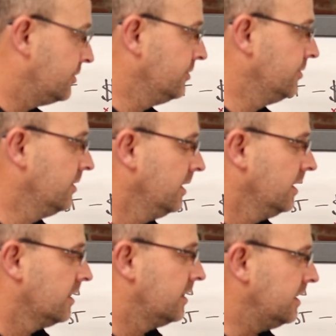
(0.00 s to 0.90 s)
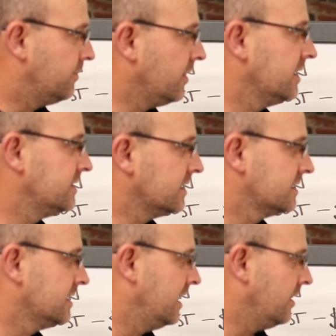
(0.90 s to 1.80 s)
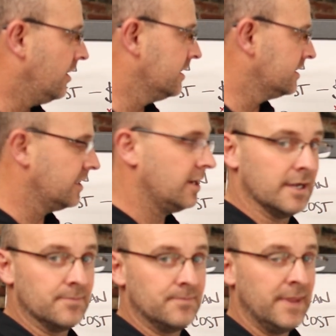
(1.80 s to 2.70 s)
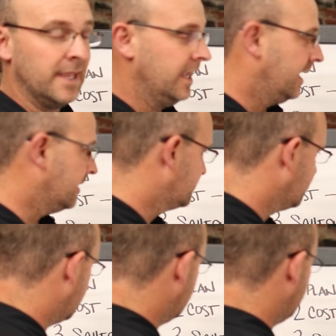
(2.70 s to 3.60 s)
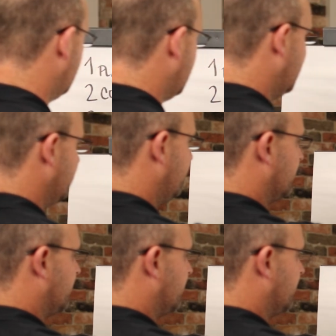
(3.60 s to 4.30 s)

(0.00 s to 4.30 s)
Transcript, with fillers: to the project site on time. And so if you have your